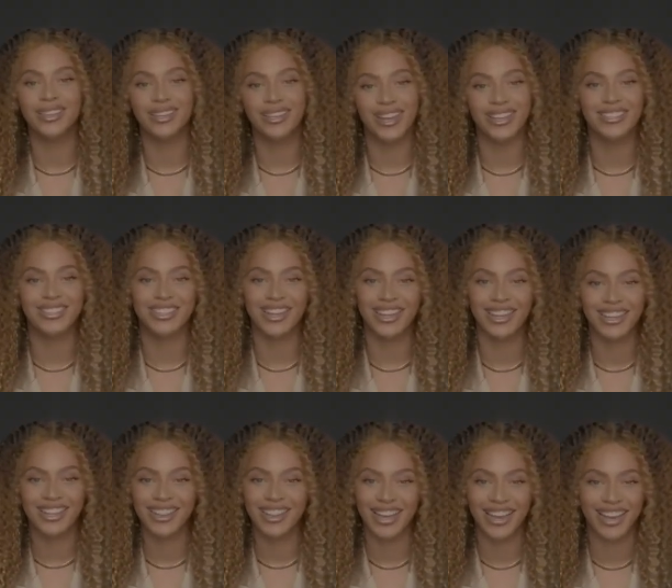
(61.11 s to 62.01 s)
the next day
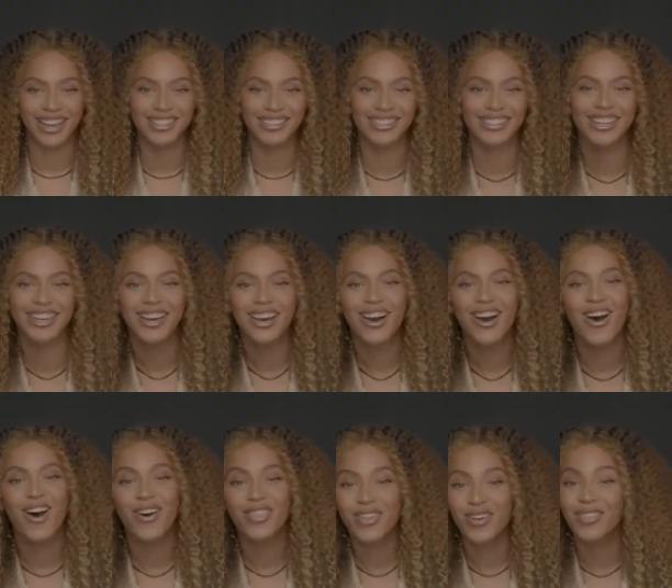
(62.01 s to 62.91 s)
in class,
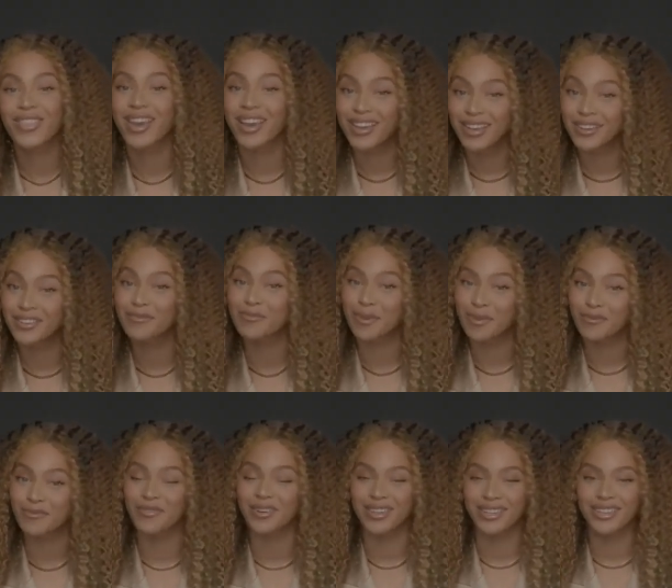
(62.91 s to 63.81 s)
although that could have
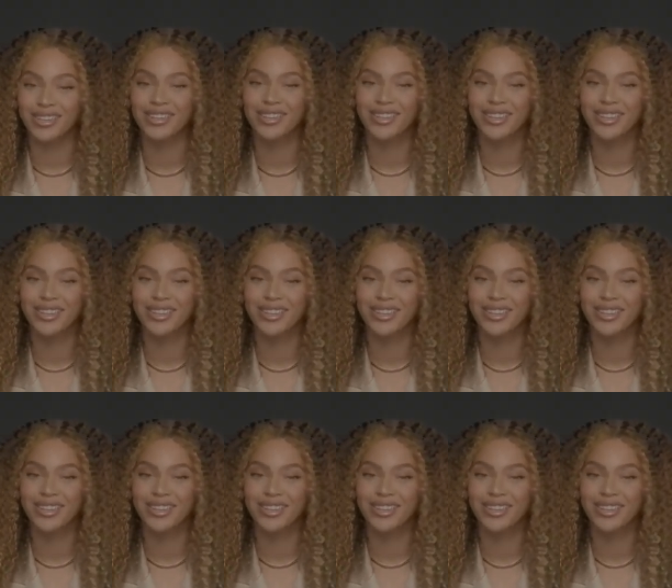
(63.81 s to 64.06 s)
been fun.